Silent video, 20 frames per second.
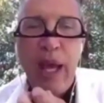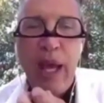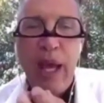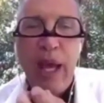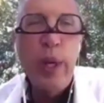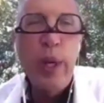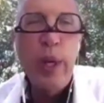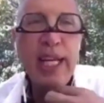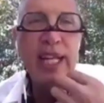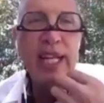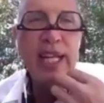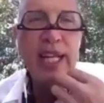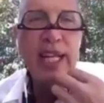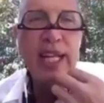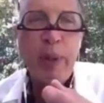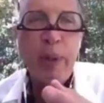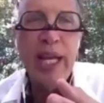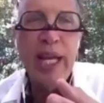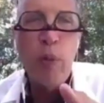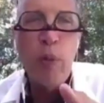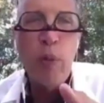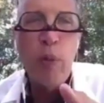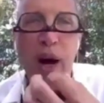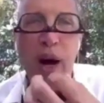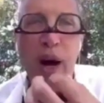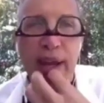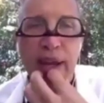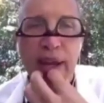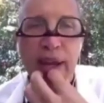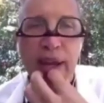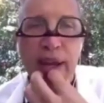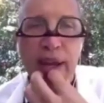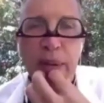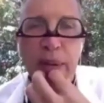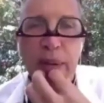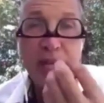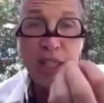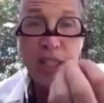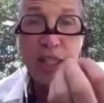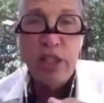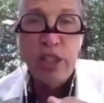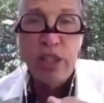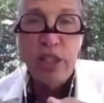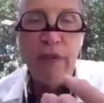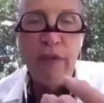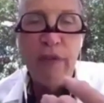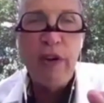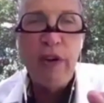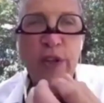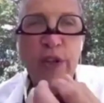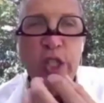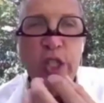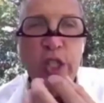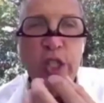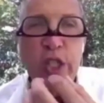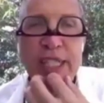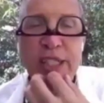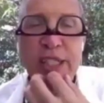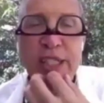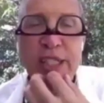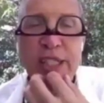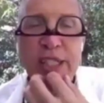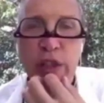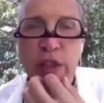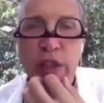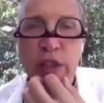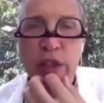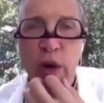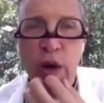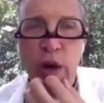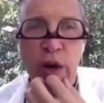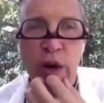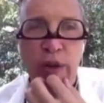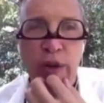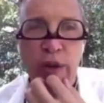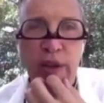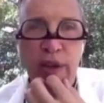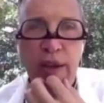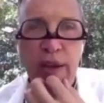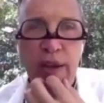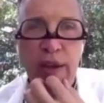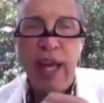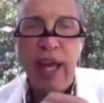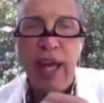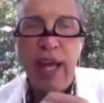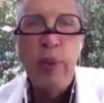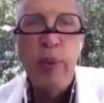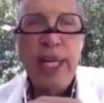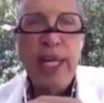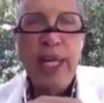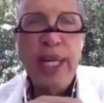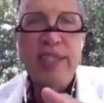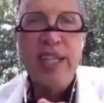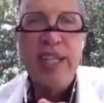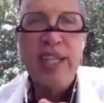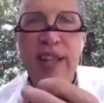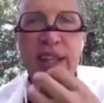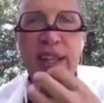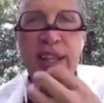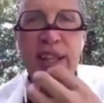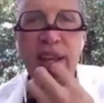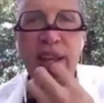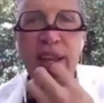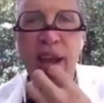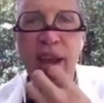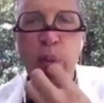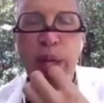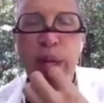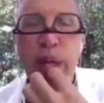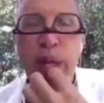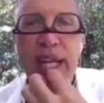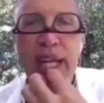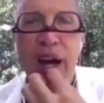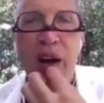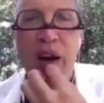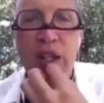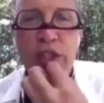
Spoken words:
And we can explain why, because solving for space solves for Earth. And we can say that, and we can